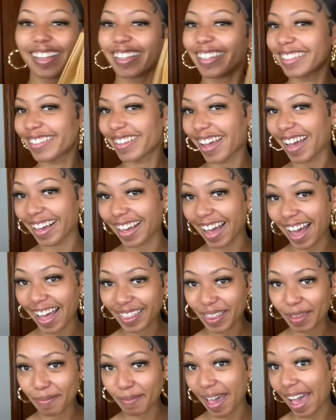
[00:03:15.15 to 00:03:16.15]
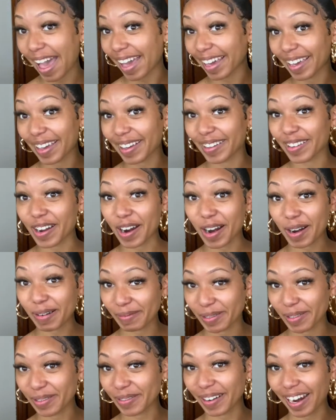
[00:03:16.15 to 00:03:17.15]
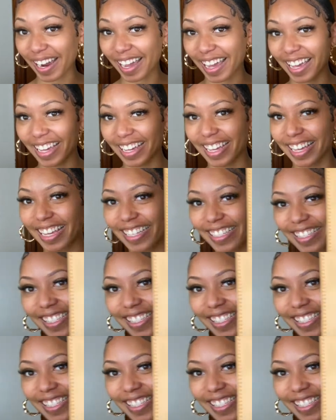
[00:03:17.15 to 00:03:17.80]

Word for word: So I got the bag in caramel, right? It